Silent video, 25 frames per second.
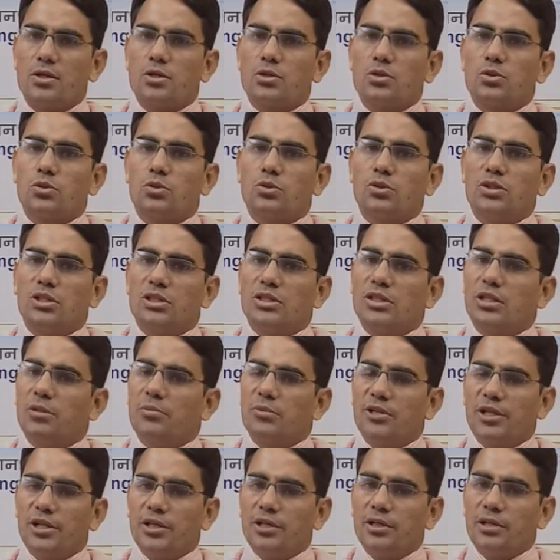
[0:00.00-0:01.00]
So, these are
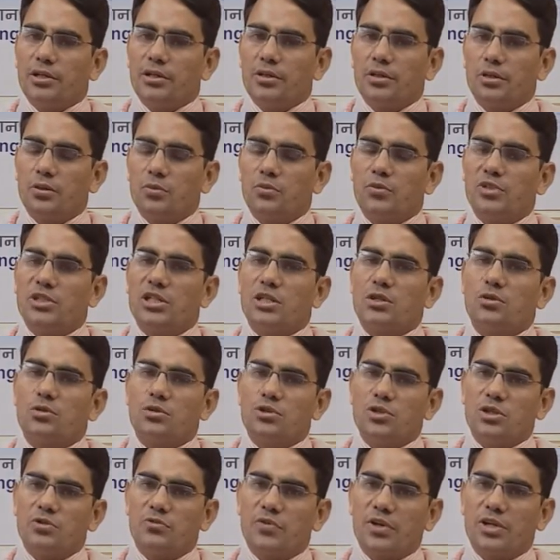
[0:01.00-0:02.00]
material which are
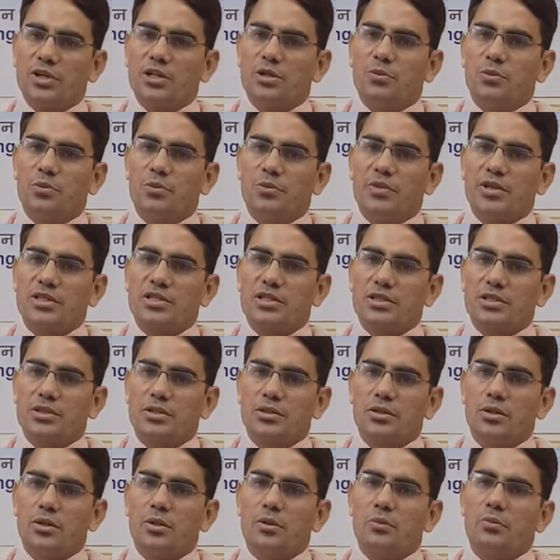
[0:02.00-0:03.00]
used in factory premises,
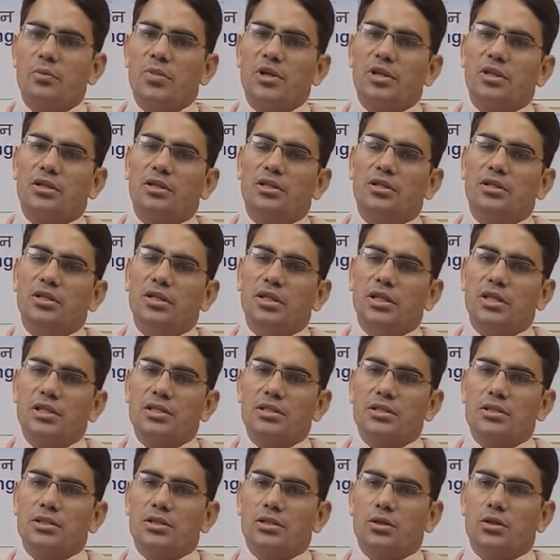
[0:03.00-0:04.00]
but
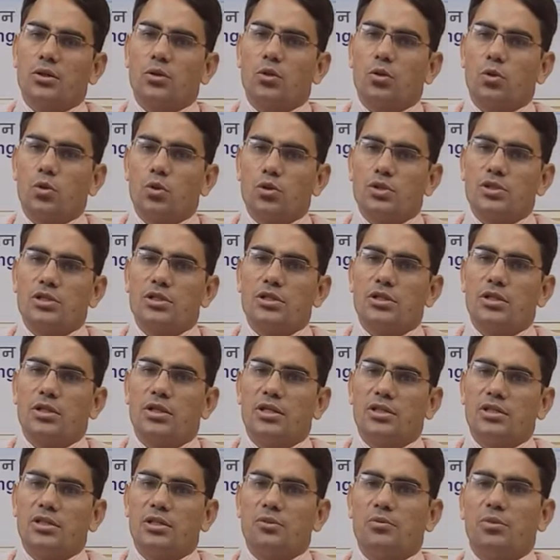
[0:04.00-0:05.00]
these cost
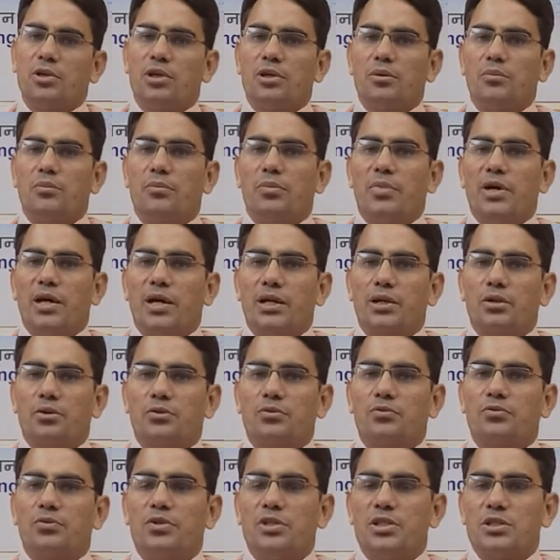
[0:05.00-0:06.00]
does not become part
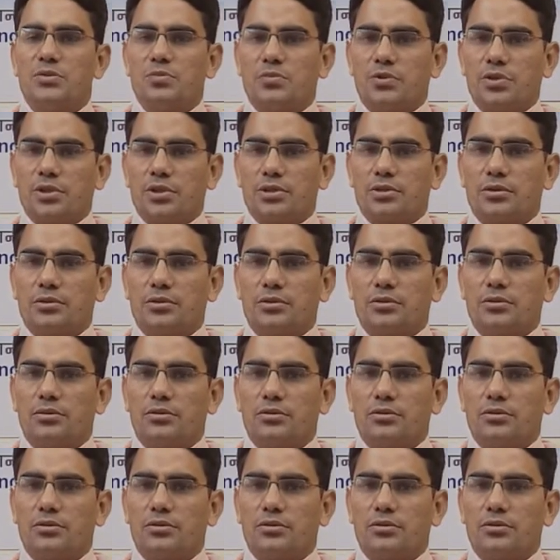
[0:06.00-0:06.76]
of finished product.